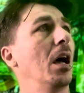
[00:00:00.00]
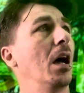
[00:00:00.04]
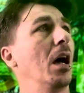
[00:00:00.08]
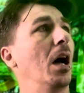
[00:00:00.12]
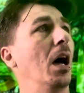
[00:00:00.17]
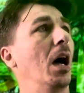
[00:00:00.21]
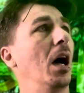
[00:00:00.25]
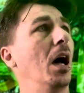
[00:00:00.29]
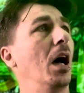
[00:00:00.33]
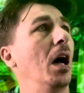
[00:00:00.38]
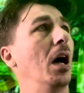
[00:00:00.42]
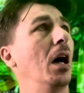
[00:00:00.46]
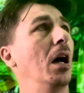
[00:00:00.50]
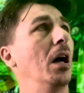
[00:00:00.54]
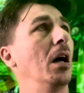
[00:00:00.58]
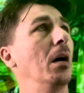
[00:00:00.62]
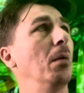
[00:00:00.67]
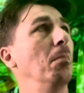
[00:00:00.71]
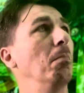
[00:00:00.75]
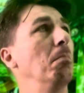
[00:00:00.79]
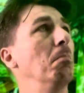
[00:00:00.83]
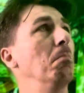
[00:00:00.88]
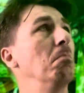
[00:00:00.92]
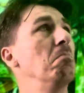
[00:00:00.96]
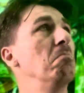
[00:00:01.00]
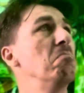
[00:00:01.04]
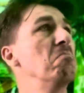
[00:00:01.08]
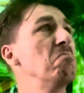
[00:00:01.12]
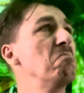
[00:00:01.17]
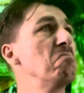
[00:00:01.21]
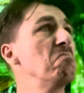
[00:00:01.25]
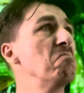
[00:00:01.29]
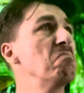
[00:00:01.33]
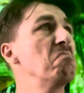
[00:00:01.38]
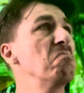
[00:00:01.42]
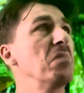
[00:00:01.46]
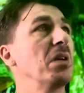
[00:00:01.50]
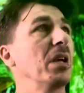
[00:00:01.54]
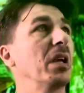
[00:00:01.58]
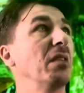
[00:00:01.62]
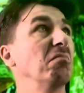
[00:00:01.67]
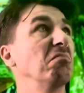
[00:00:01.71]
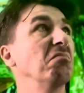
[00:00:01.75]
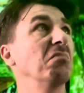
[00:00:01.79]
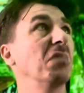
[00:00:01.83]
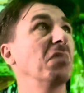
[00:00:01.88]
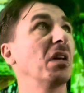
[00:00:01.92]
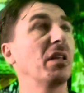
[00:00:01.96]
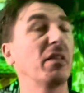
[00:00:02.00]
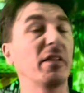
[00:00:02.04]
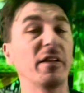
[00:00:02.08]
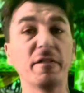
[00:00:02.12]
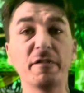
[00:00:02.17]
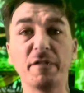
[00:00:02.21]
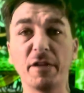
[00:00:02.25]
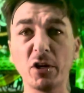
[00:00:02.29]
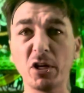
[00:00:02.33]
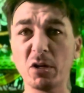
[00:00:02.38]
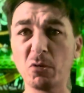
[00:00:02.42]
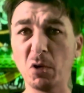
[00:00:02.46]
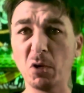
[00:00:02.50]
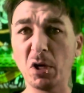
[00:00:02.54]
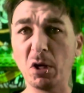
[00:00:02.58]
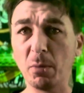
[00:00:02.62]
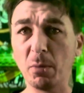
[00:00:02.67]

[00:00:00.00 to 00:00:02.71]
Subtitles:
It very well